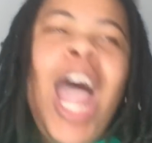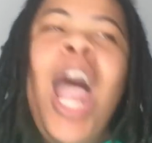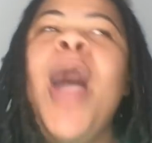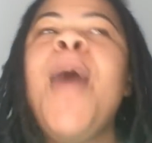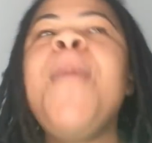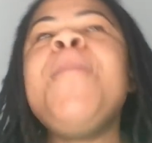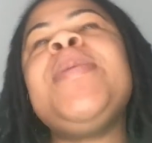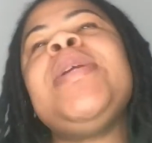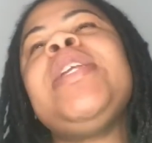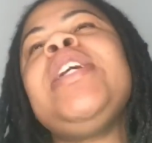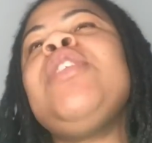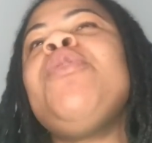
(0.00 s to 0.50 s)

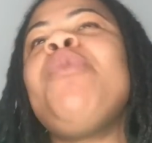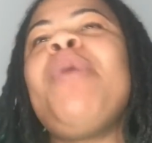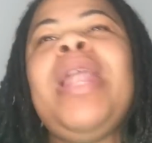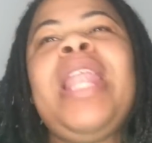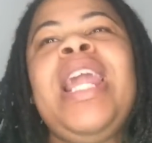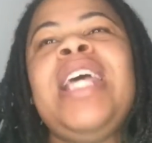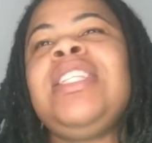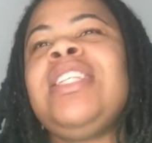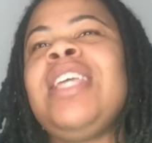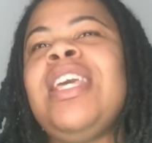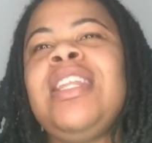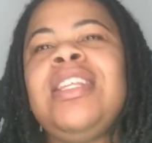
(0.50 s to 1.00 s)
But anyway,
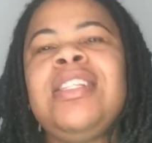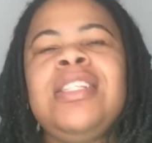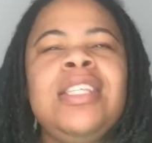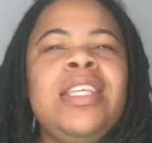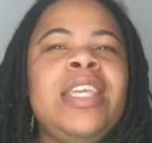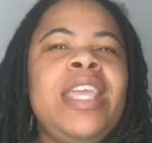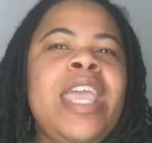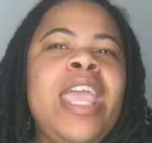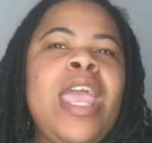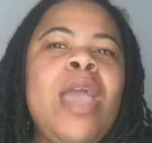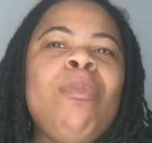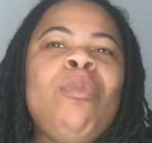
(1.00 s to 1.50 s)
let's get into
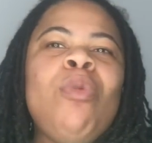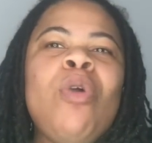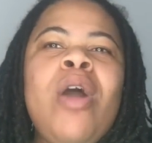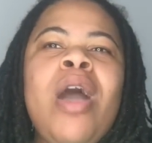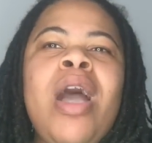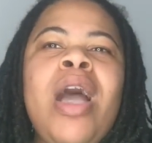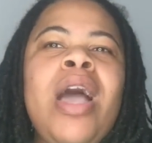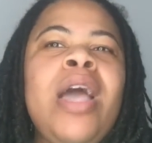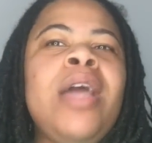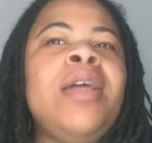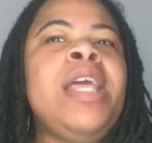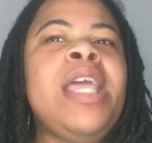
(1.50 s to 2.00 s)

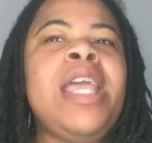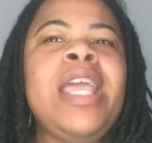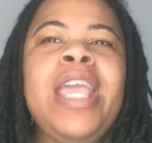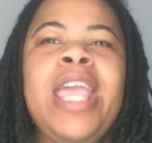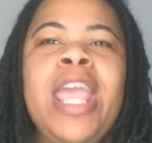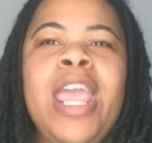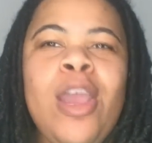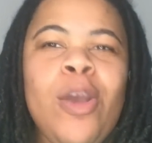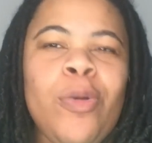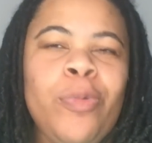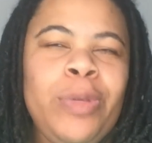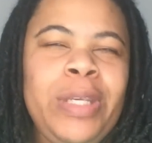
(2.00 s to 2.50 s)
Cameron and
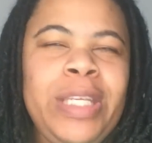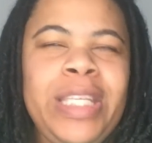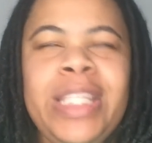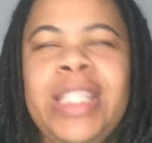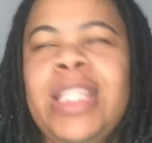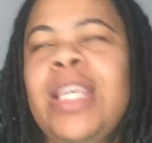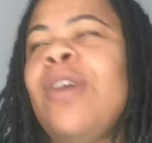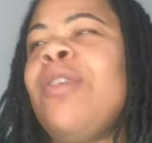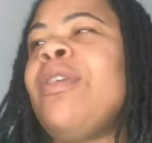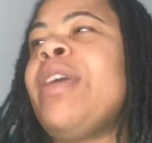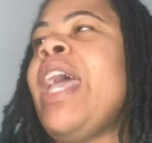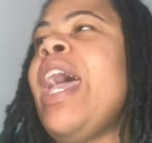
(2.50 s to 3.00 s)
Aries.
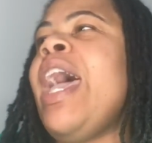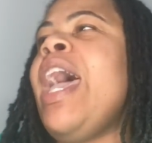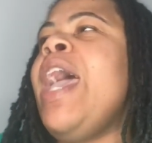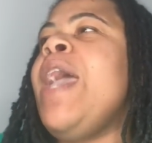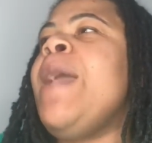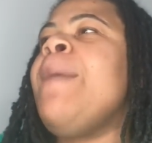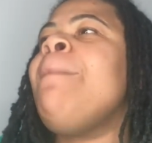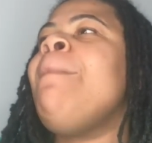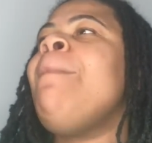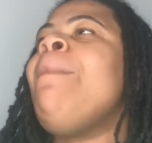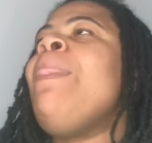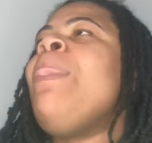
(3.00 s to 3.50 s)

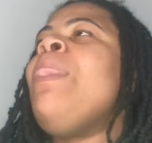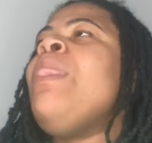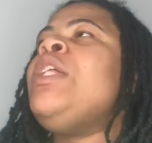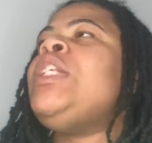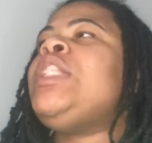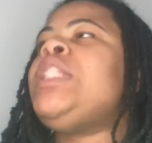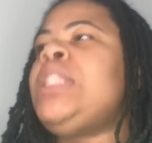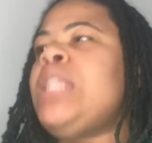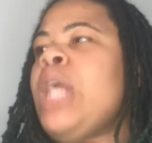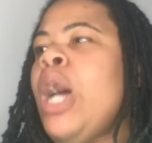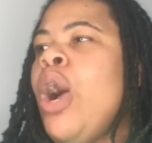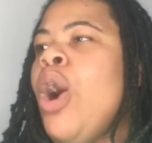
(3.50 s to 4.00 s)
Okay.
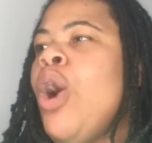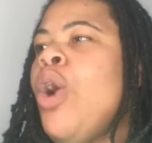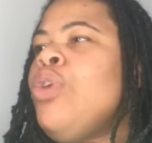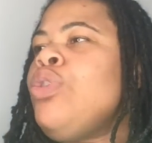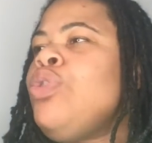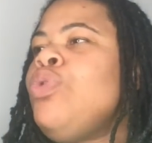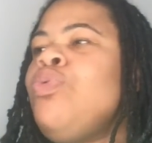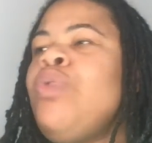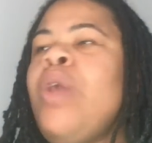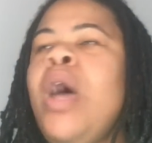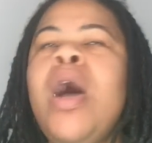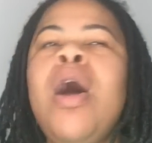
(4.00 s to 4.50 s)
So,
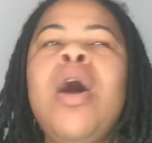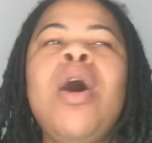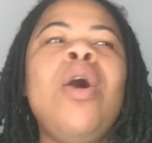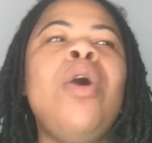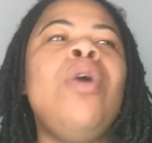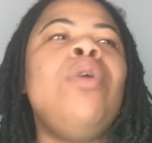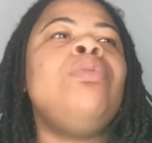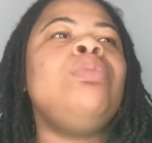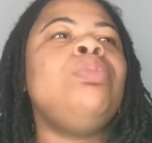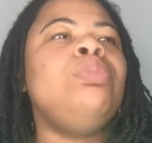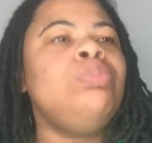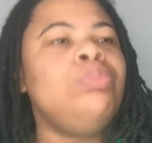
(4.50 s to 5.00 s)
you
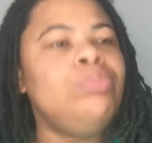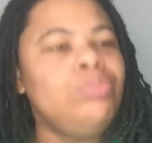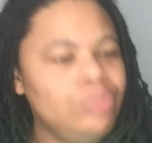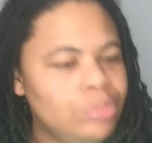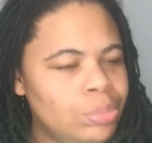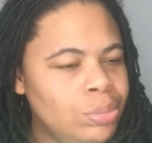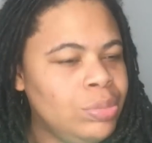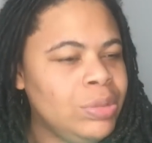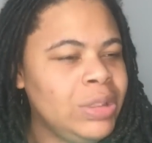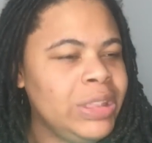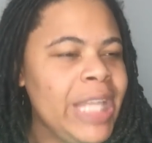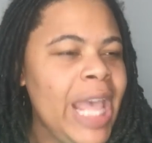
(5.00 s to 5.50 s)
know,
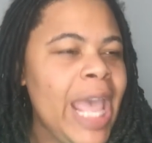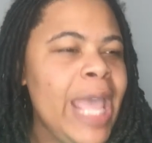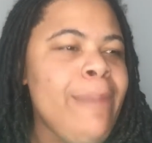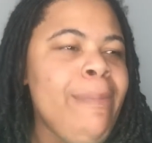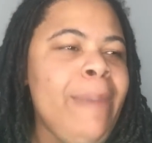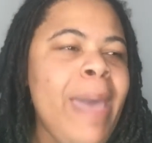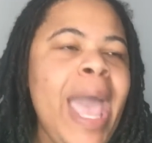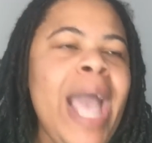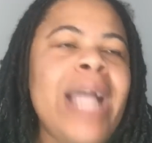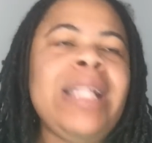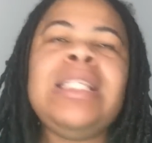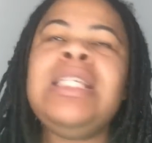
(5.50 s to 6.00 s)
they
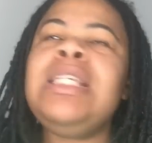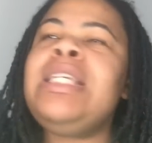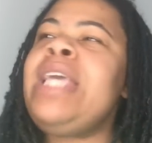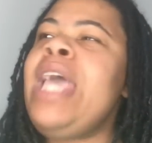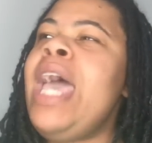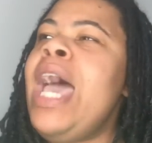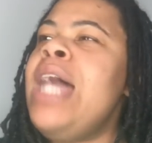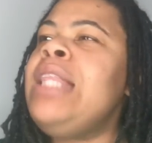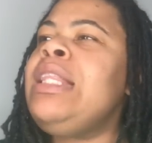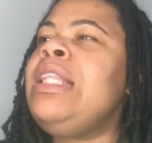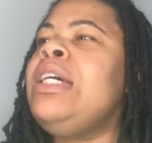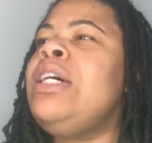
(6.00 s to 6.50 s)
back
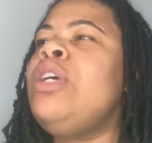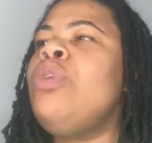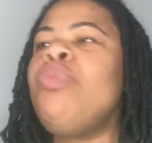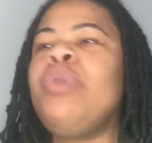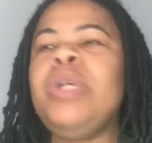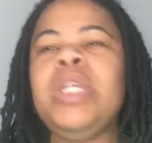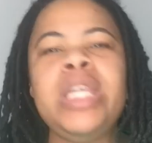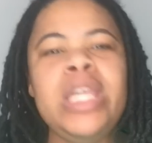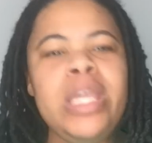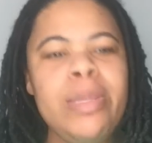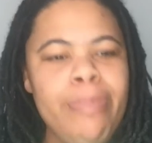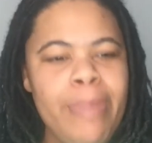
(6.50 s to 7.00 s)
together. We
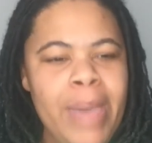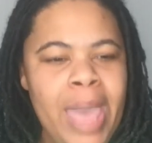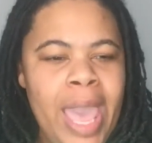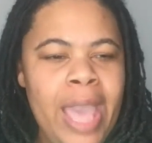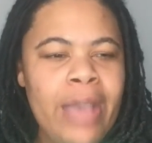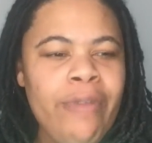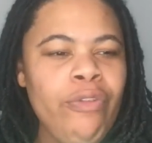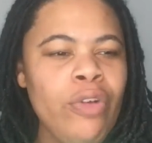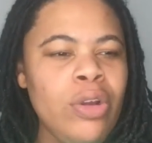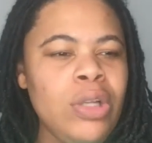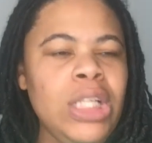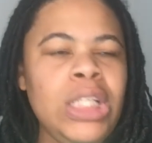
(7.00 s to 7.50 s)
get
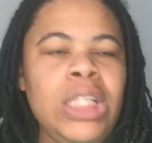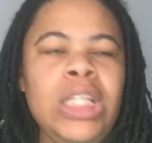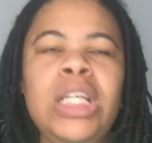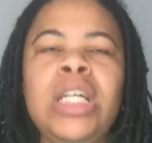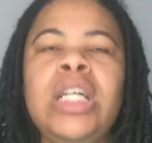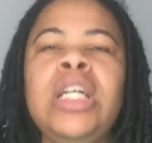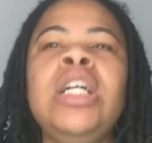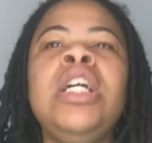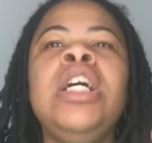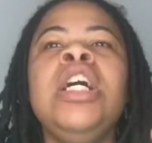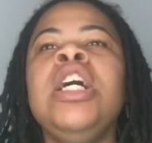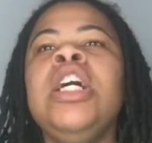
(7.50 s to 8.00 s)
back from the
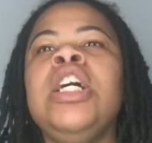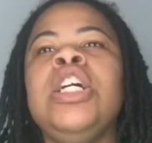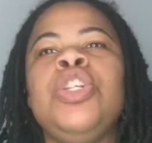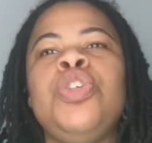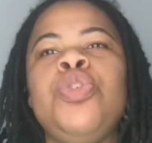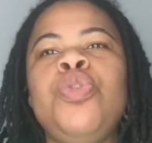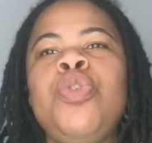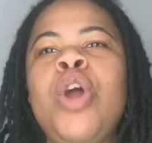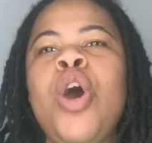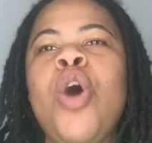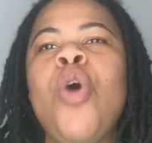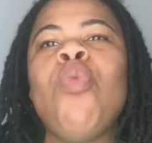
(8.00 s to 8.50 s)
little,
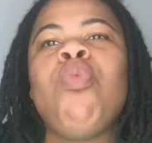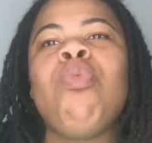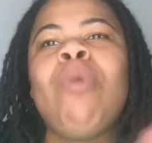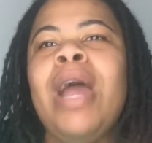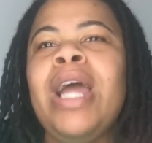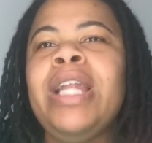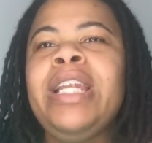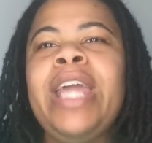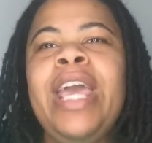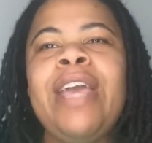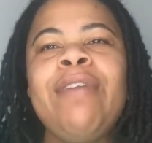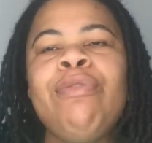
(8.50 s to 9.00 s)
you know,
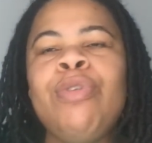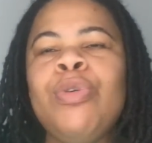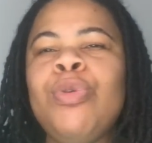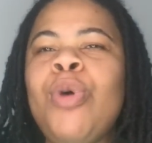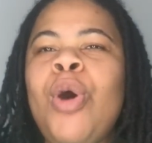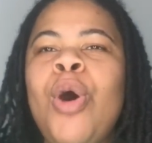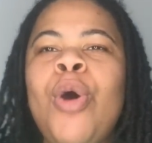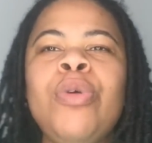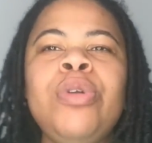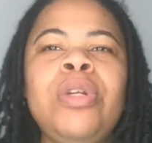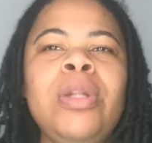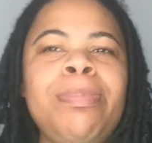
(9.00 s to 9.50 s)
rendezvous
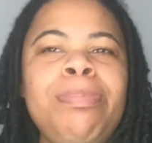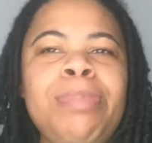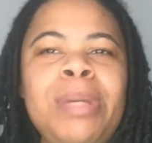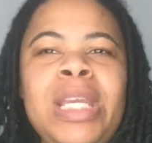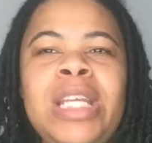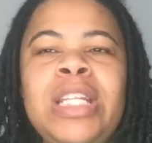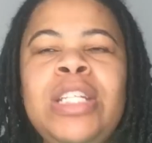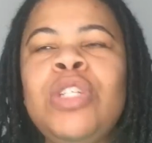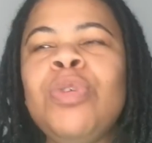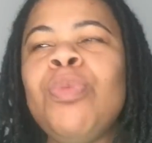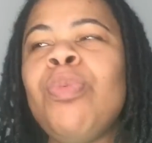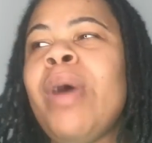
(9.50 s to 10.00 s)
on the
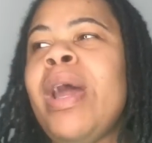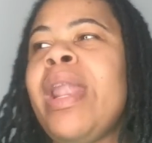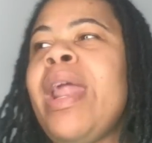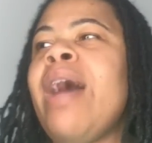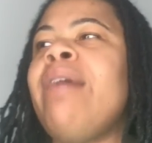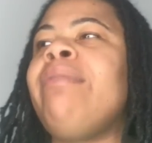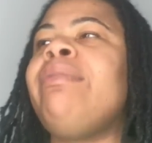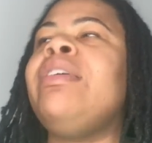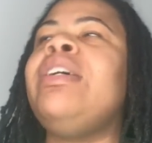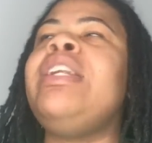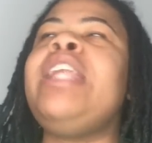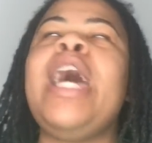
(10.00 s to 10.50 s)
beach or
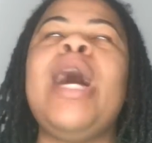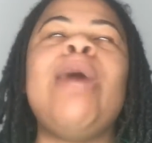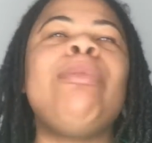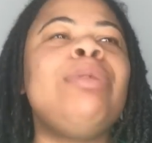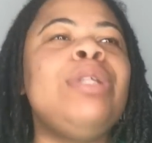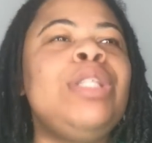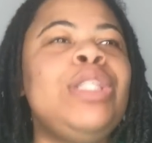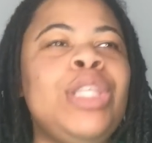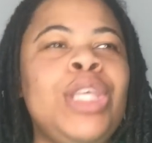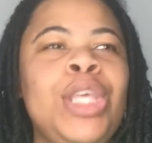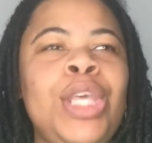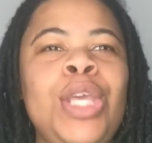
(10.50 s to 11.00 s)
whatever. That
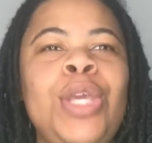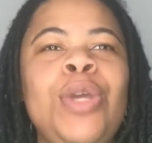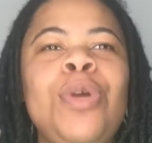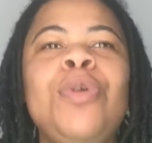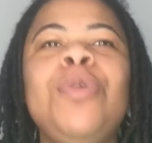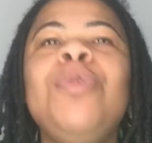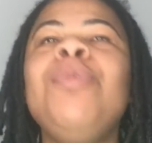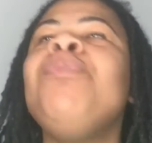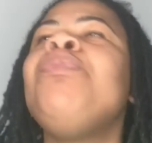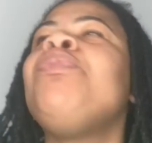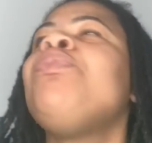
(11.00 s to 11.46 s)
was cute.